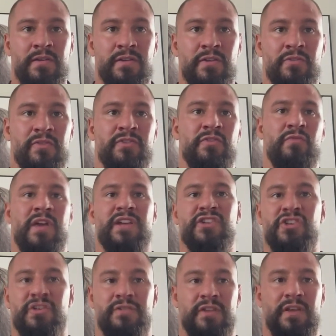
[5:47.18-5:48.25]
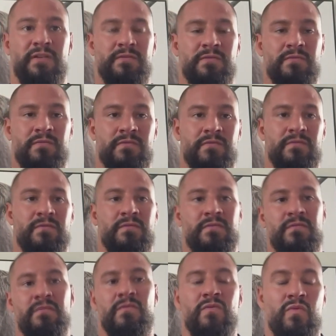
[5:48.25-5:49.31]
the direction that
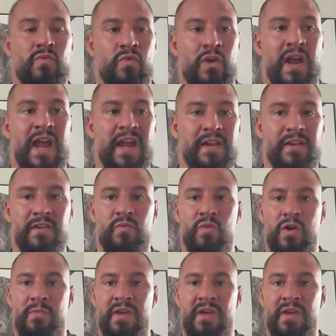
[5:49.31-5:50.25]
we're headed and where